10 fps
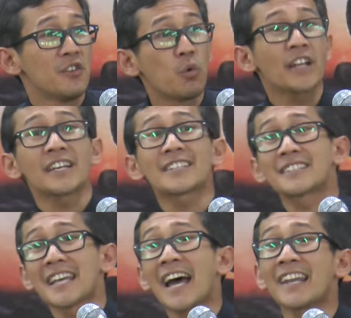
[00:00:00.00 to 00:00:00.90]
What a
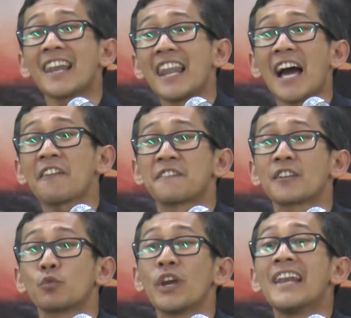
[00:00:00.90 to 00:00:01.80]
sad life
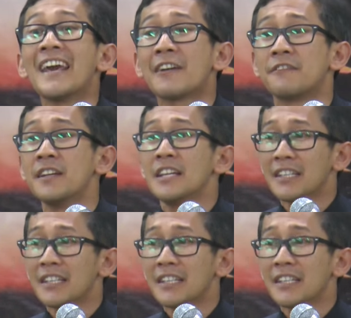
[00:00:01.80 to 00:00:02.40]
that we live,